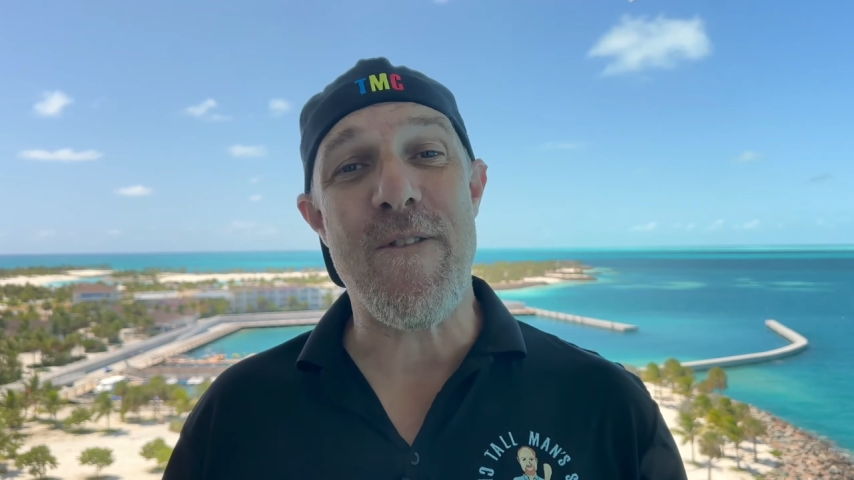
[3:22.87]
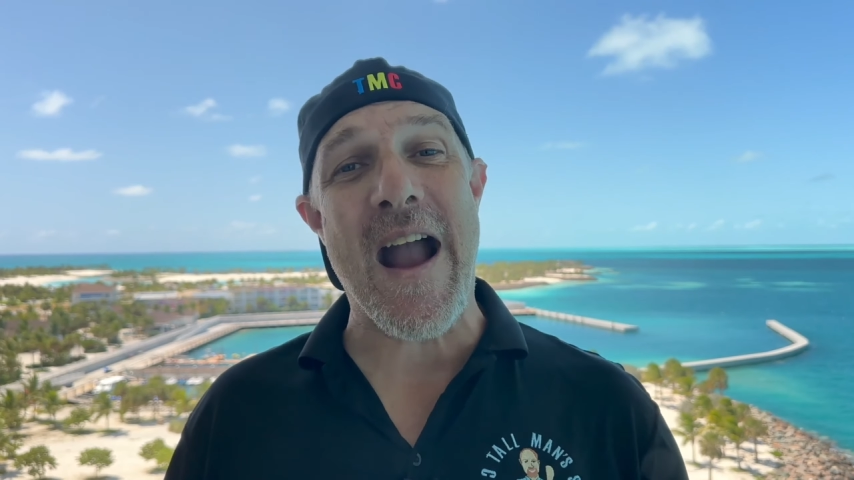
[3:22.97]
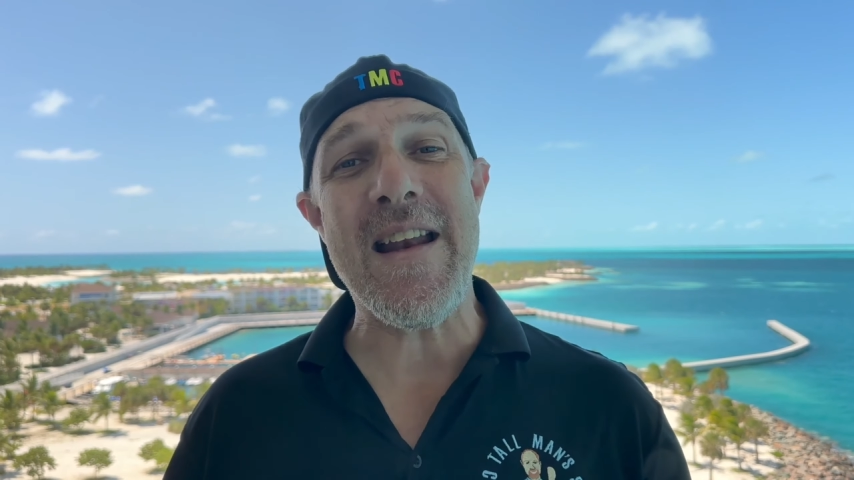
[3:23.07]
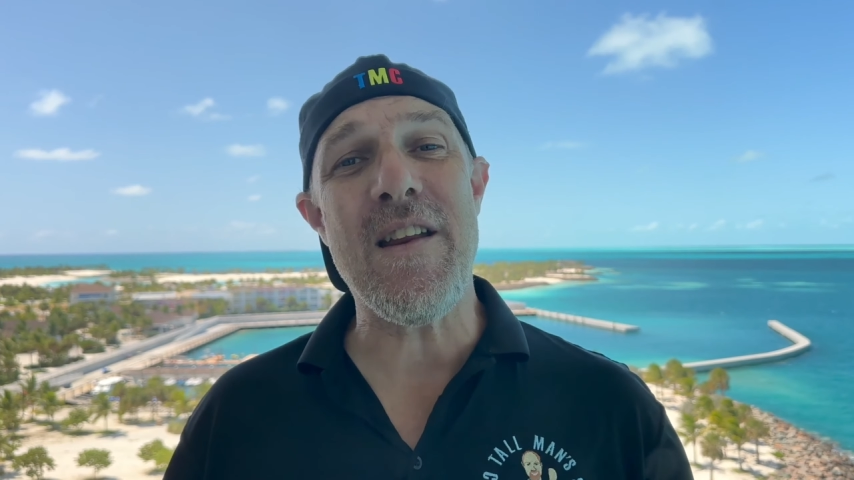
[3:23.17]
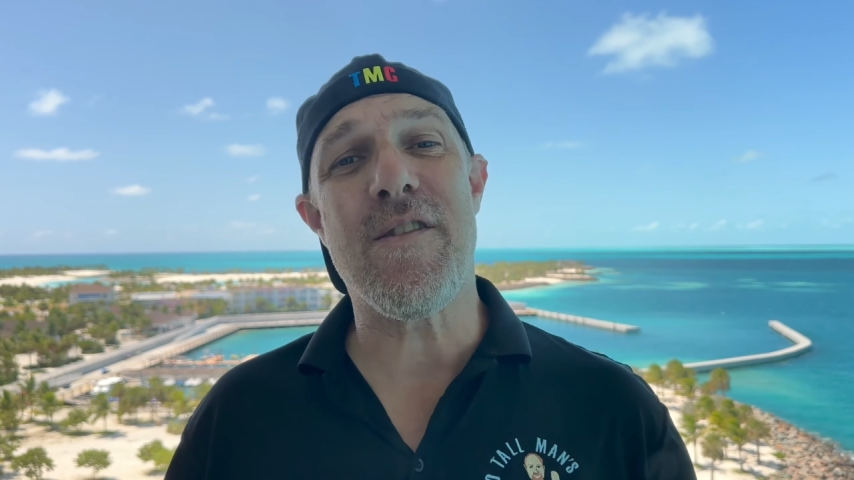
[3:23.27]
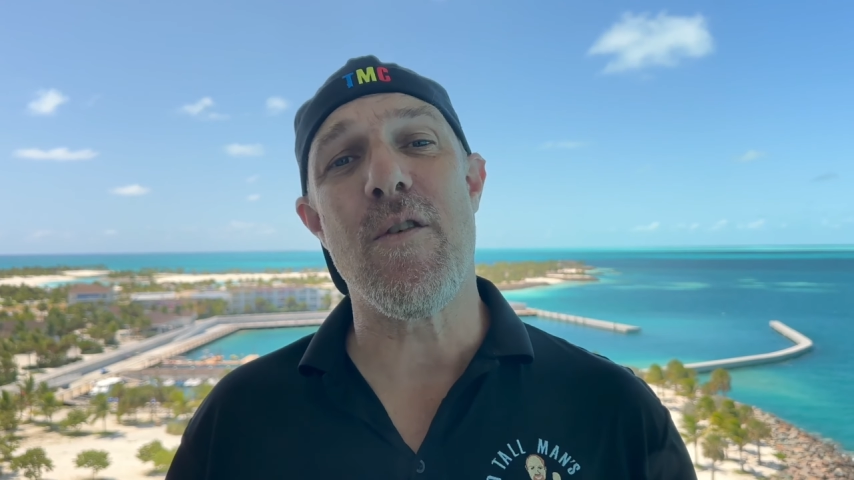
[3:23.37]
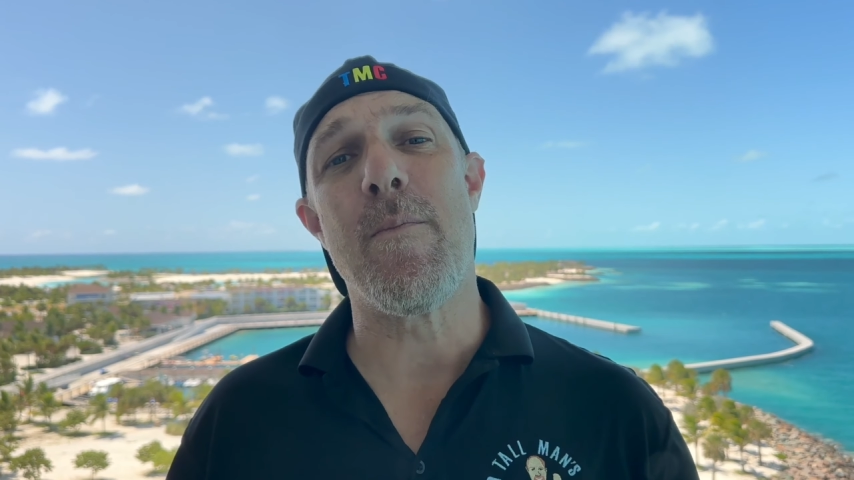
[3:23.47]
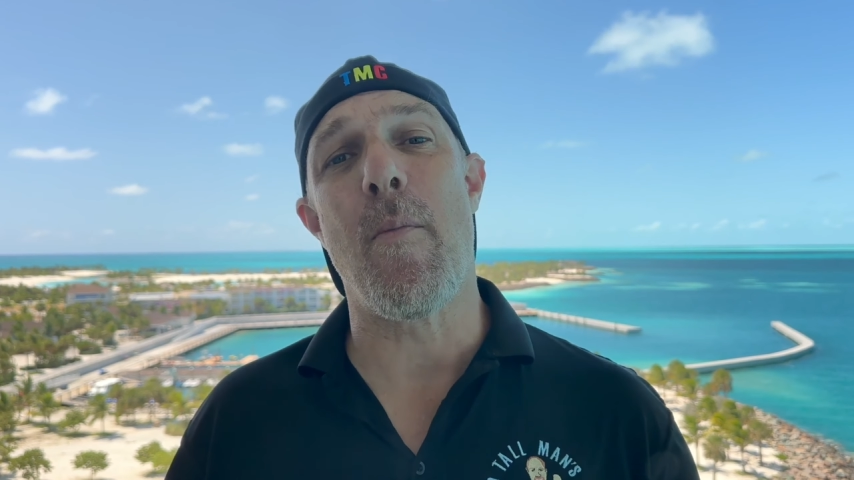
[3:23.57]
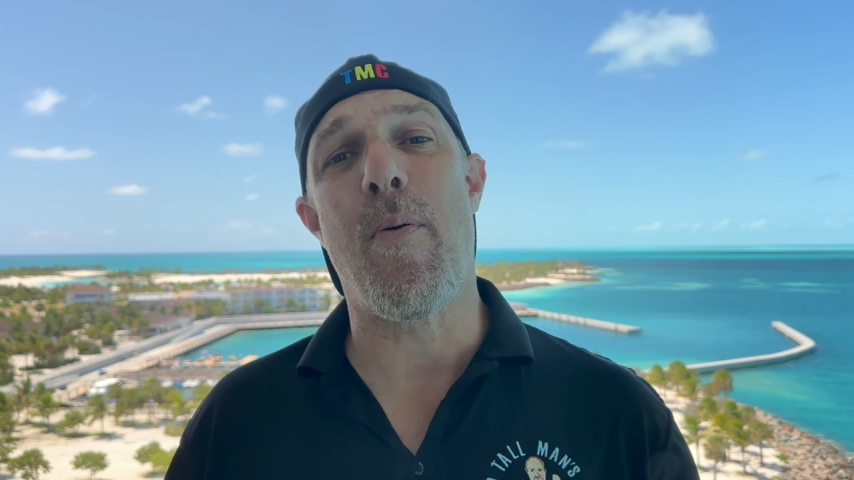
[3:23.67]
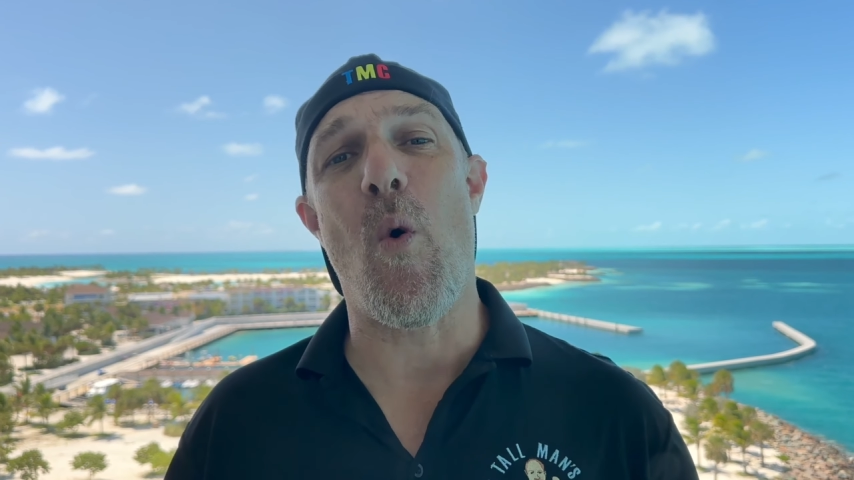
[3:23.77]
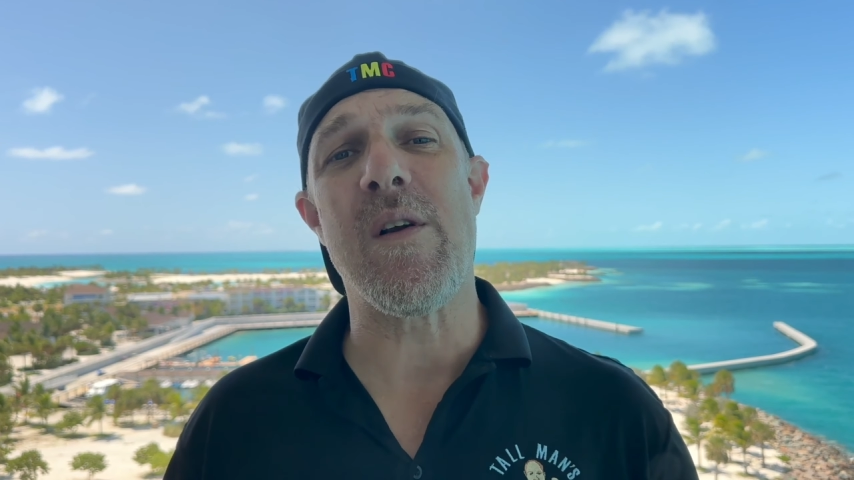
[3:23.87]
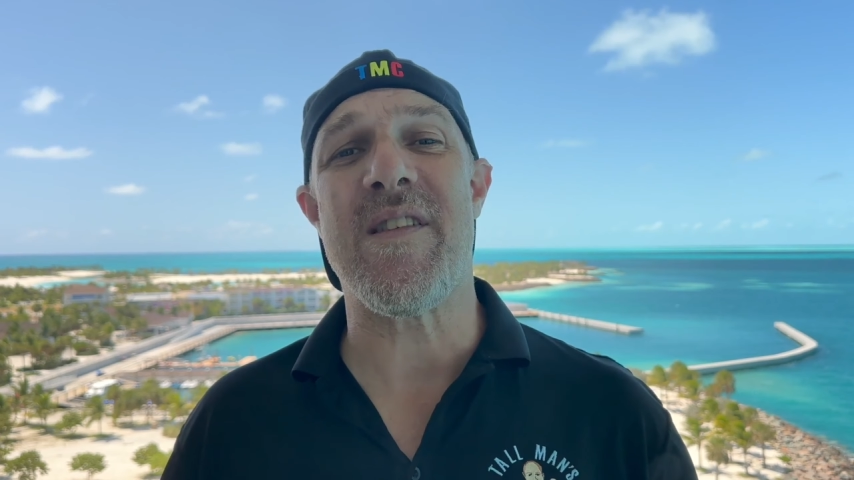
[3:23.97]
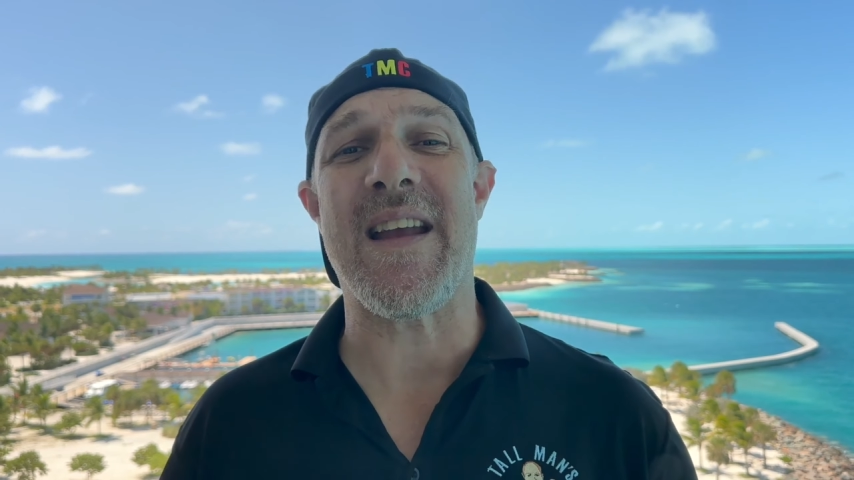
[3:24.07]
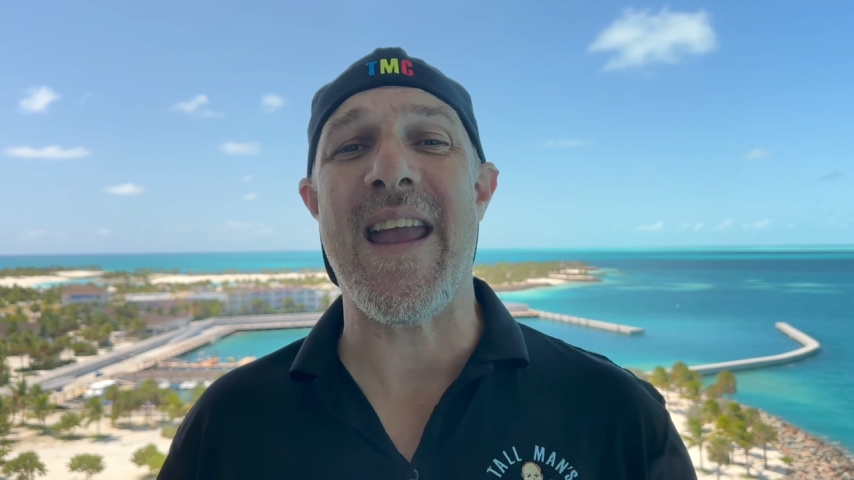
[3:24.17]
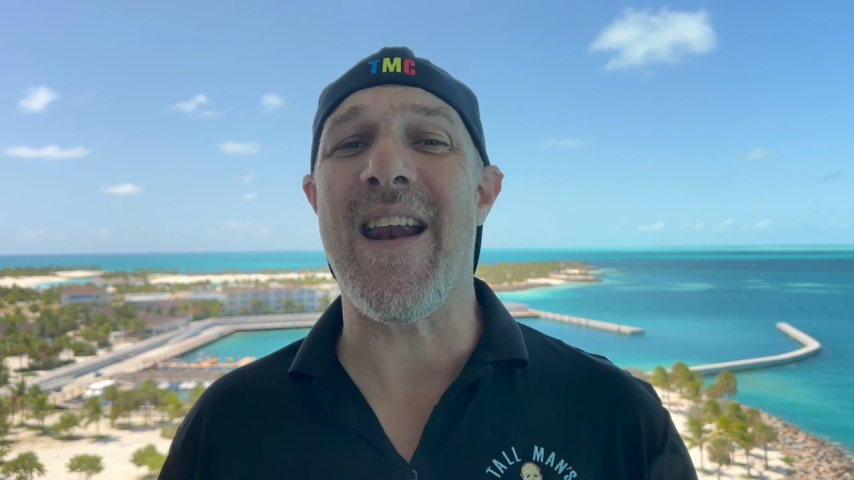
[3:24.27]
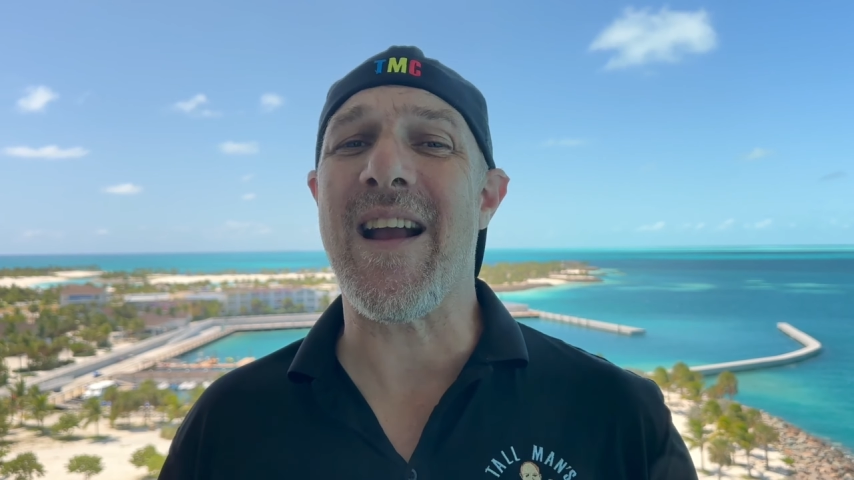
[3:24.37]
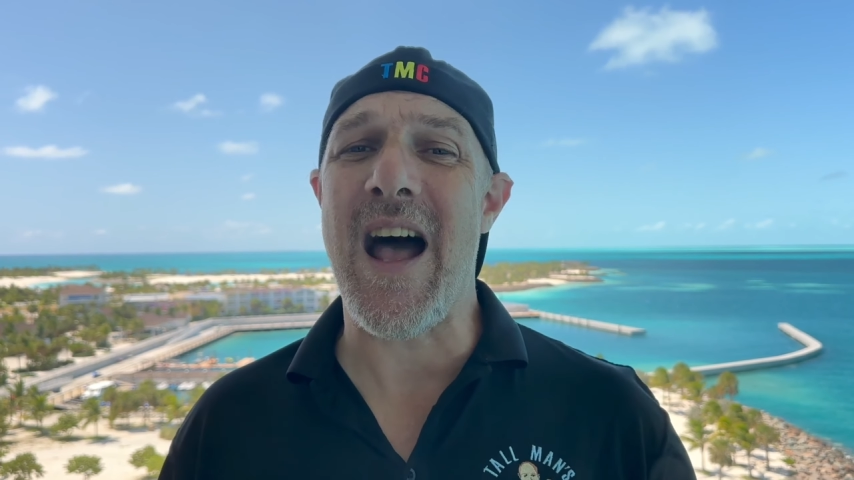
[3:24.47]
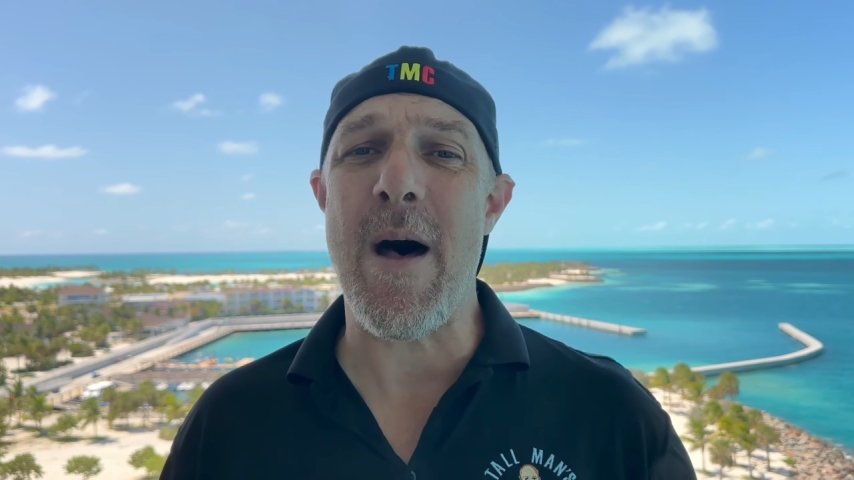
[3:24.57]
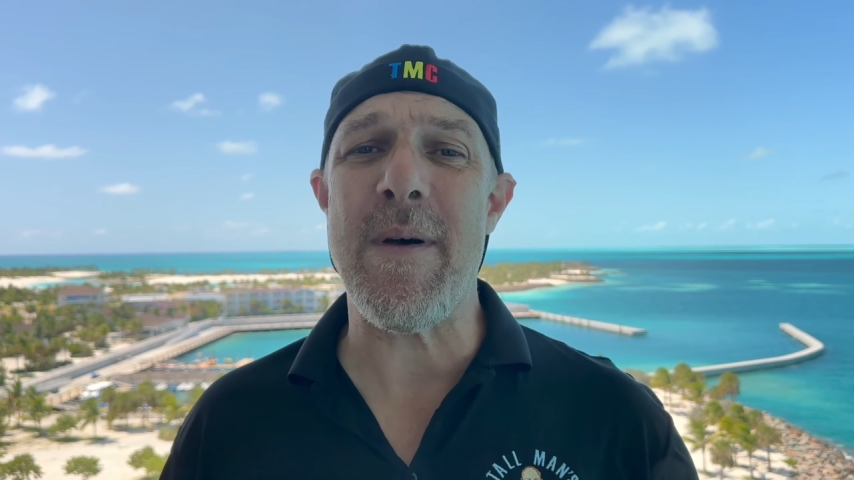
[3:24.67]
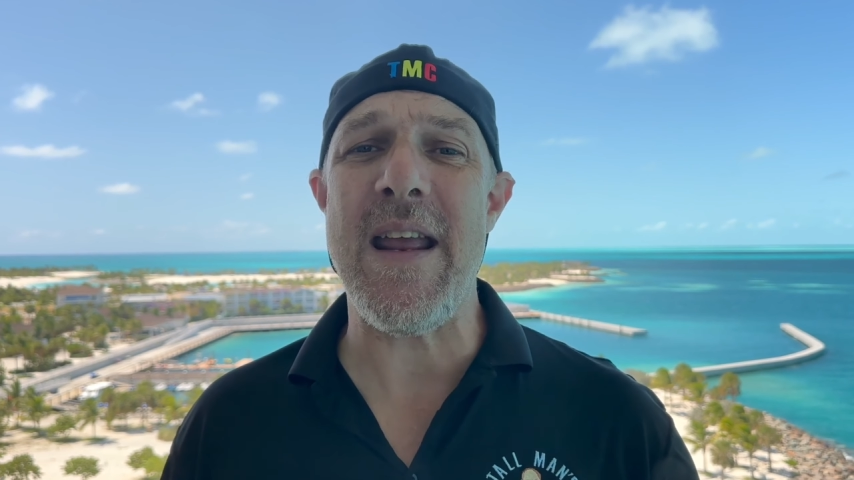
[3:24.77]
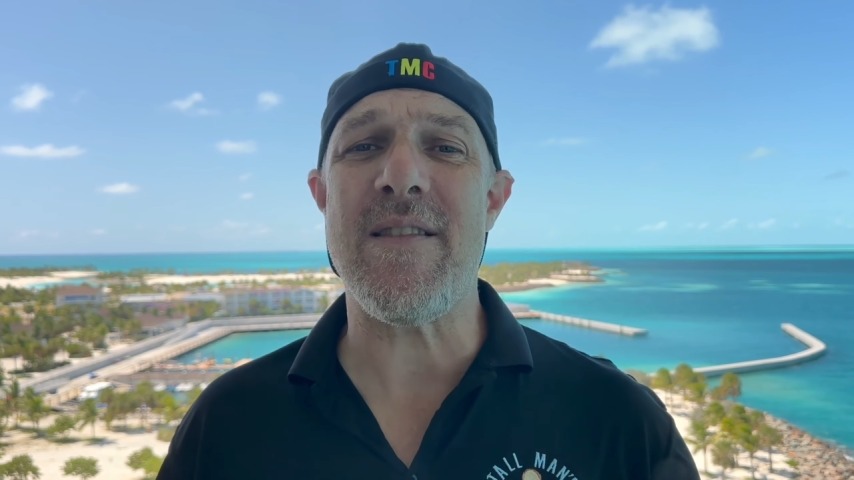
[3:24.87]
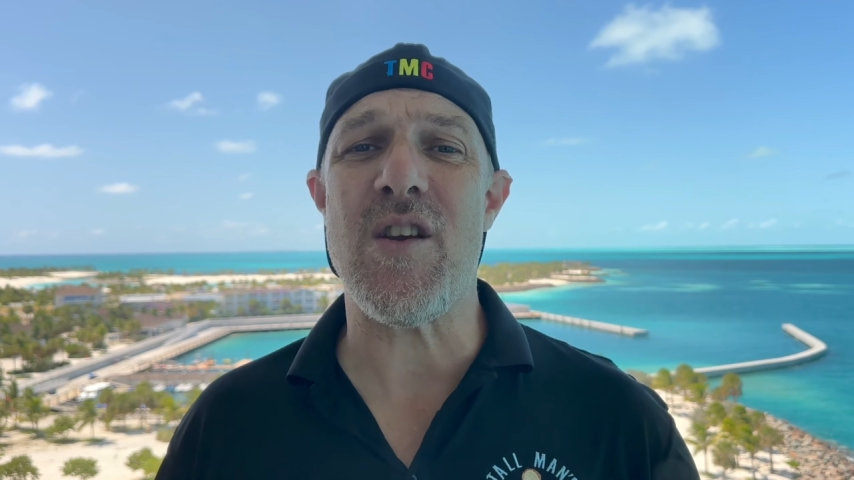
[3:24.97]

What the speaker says: Finding suitable ports that can accommodate